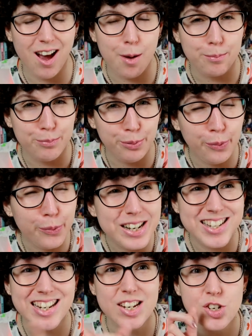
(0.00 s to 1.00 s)
I'm
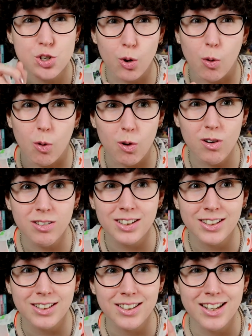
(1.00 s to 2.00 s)
pretty sure
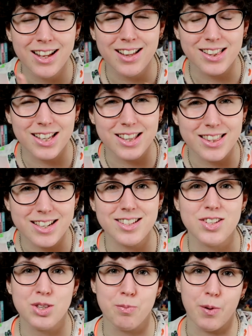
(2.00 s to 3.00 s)
that
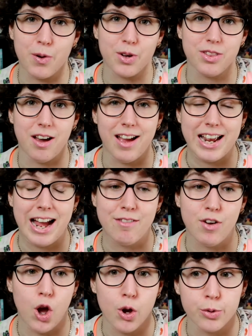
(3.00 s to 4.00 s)
this is the book that I
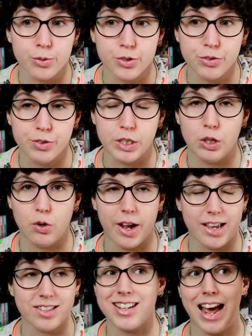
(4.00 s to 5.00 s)
have owned for the
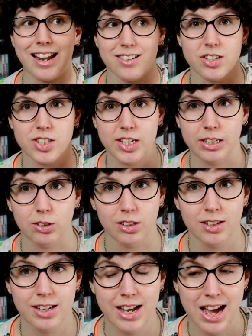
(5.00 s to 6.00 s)
longest and still
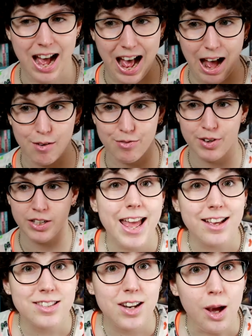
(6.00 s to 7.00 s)
have.
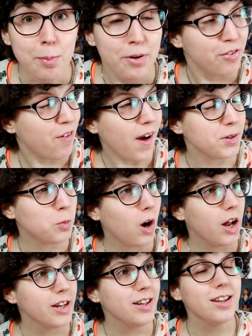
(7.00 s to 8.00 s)
Next up, a fun
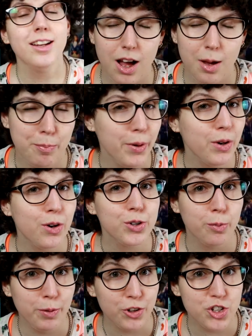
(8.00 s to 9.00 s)
one, a book on
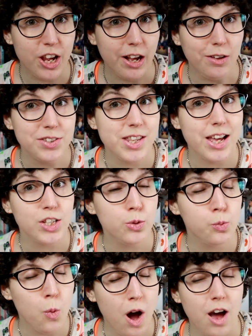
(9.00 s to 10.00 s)
your bookshelves that
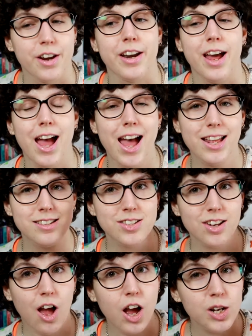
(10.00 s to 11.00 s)
you won.
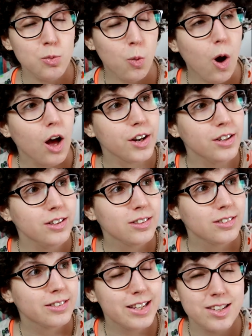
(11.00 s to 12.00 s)
And I won
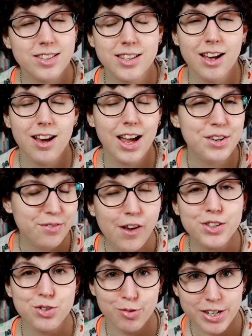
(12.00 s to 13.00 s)
this
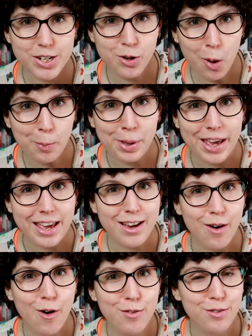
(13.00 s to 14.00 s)
advanced reader copy
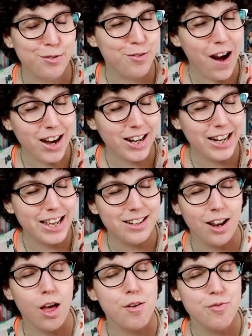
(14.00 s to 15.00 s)
of Frankly
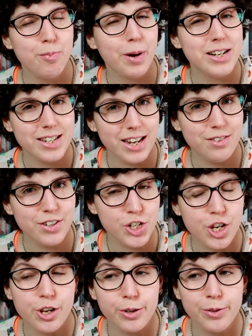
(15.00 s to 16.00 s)
in Love by David
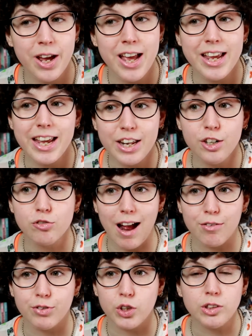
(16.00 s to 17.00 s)
Yoon in a
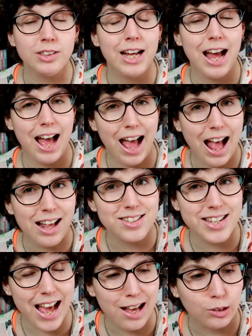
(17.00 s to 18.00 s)
raffle
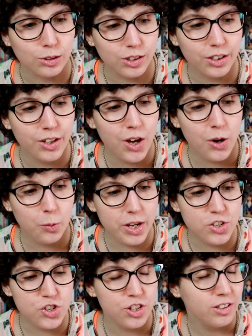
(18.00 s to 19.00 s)
at YALC,
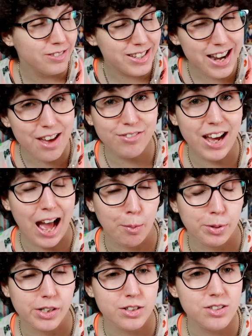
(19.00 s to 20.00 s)
which never
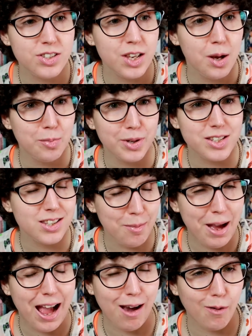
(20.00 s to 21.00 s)
happens, but
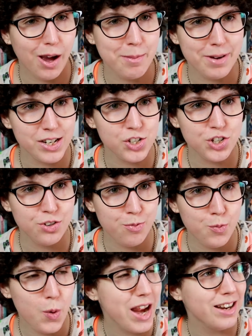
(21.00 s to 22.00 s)
somehow I managed to
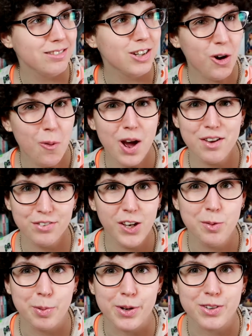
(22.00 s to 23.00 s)
win quite a
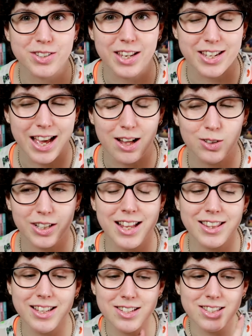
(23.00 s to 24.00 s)
few books at YALC,
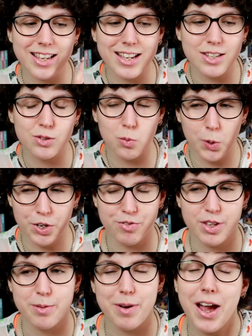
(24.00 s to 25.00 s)
and this is one
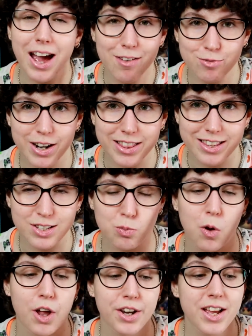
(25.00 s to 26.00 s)
of them. I have read this
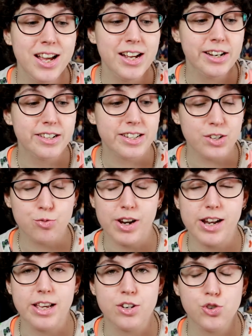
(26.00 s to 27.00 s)
one, did
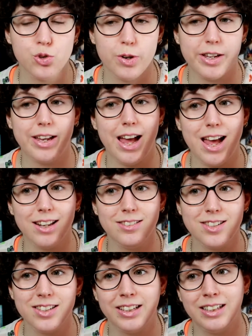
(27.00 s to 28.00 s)
really enjoy it,
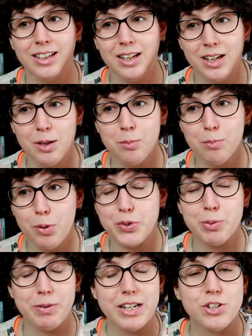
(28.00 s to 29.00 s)
and
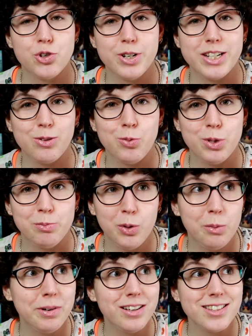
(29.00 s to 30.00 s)
possibly enjoyed it all the
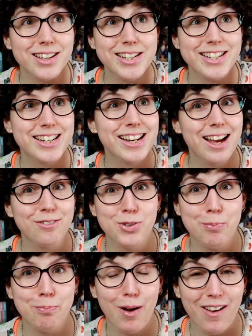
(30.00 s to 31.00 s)
more because I didn't have
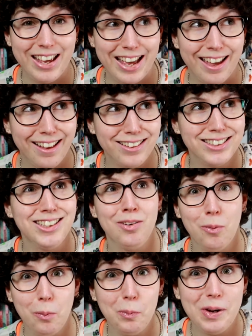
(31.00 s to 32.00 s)
to buy it.
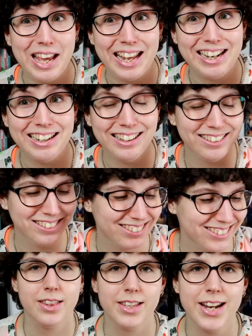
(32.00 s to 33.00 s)
Win!
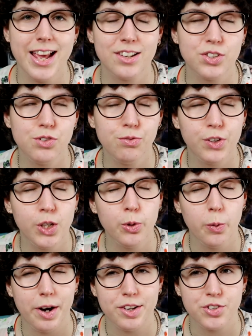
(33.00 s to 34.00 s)
The next few
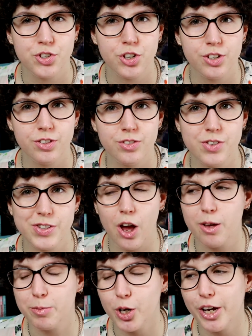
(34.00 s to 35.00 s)
questions
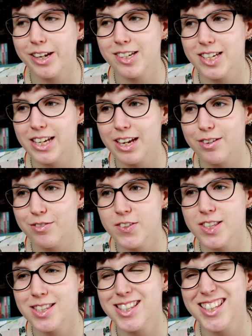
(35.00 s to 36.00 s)
I'm going to give
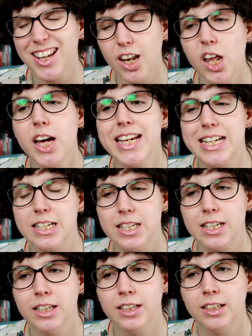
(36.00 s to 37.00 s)

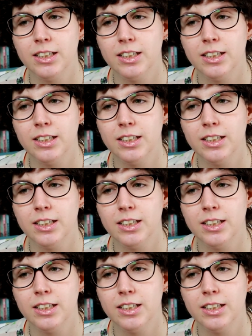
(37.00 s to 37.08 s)
slight,